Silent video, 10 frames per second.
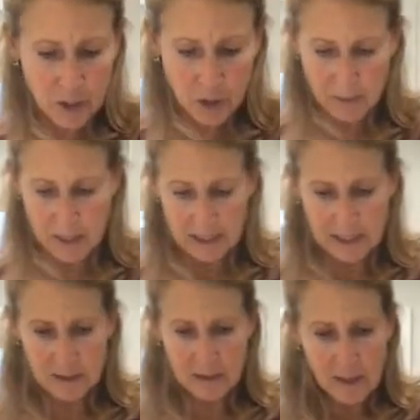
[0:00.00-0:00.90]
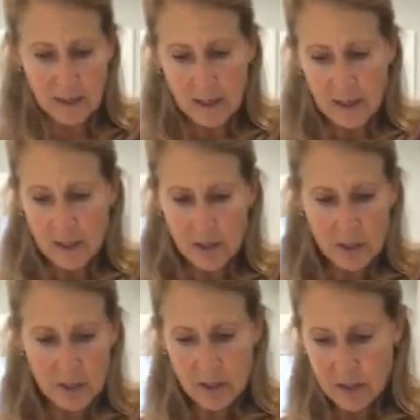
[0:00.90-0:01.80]
to my little
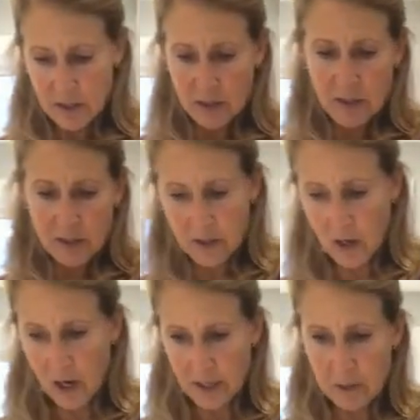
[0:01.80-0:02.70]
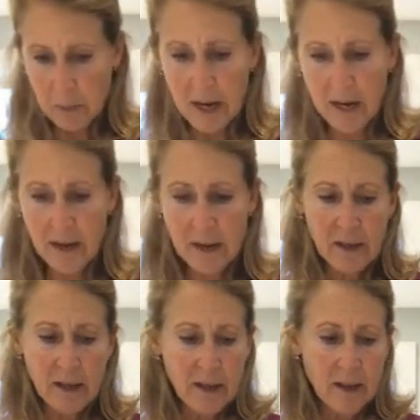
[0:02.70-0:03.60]
saucepan
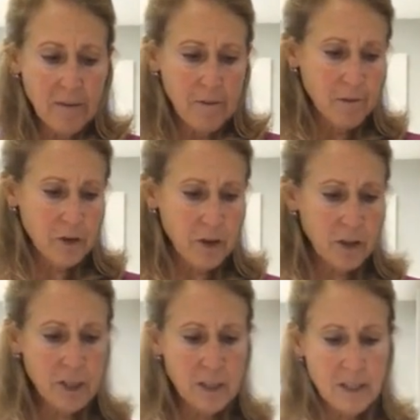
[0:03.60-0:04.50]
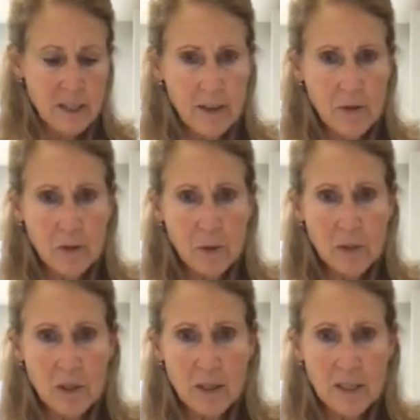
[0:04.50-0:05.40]
first, and those will
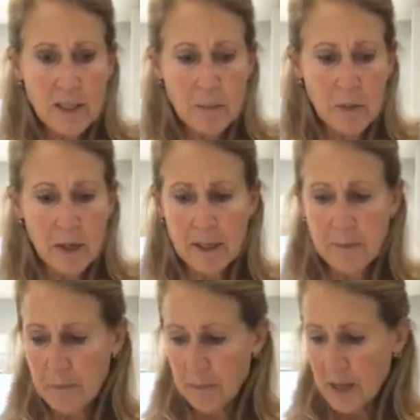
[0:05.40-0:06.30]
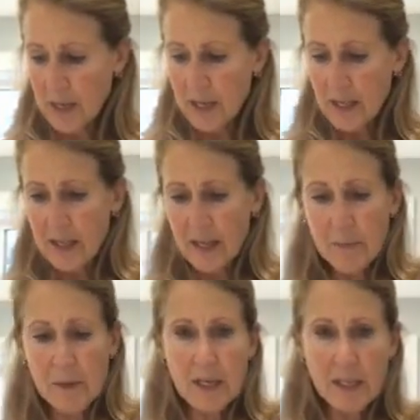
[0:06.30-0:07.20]
start simmering. Then
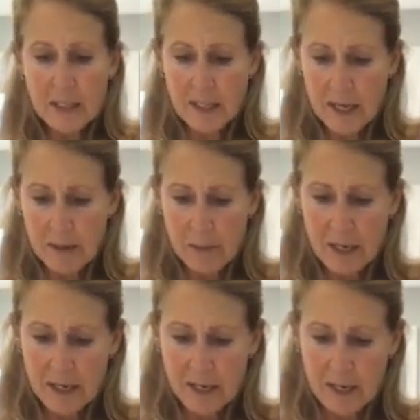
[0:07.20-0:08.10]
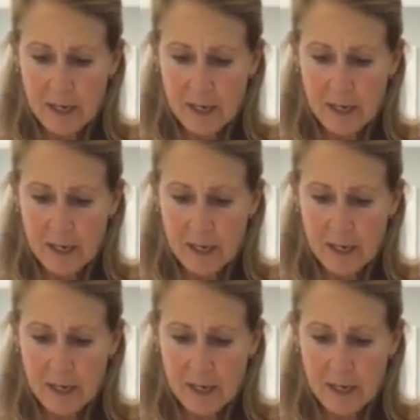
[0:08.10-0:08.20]
I'm gonna just cut my